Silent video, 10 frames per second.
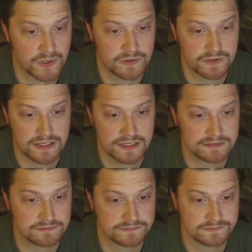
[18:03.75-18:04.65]
other than
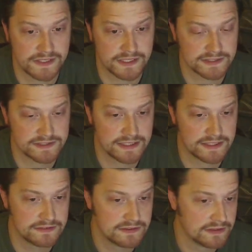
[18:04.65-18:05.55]
that, like I
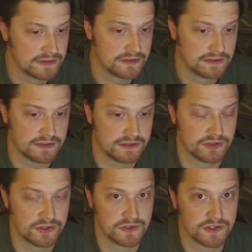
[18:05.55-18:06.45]
said, you know,
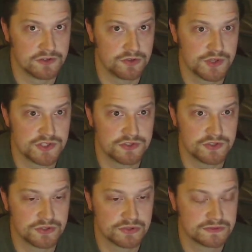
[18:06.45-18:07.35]
you're going to do what you
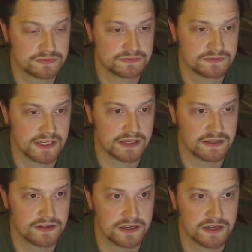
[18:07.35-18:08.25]
do, and
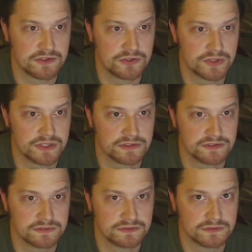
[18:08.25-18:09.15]
you got to do it
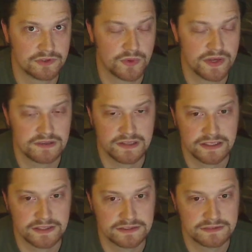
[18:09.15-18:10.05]
the way you like
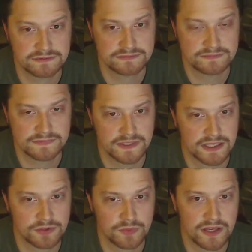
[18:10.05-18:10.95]
it, not
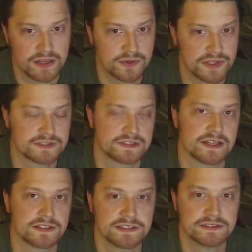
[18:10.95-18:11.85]
the way anyone else
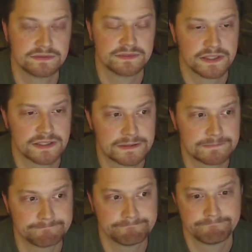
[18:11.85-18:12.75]
likes it.
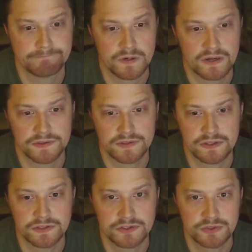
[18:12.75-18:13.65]
Um, you're out there
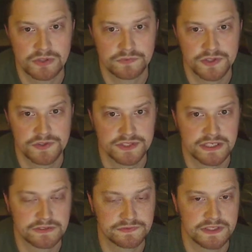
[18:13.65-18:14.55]
to do it for
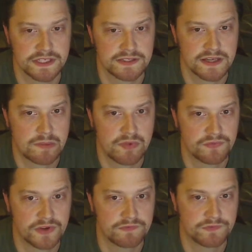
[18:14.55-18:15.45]
yourself, and it's got to be
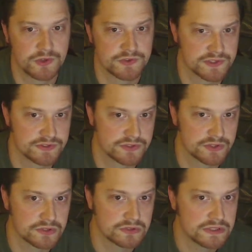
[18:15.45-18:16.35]
fun first.
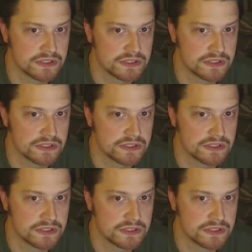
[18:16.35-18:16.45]
So